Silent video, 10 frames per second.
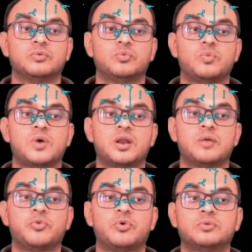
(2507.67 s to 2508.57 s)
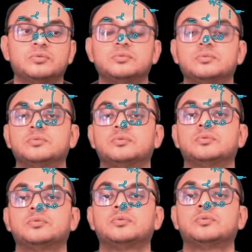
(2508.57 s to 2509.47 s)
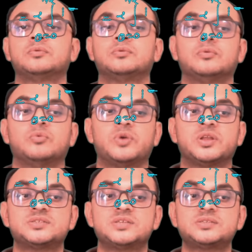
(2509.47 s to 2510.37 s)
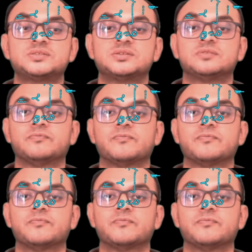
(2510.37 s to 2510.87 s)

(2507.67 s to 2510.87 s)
1 upon, what is this?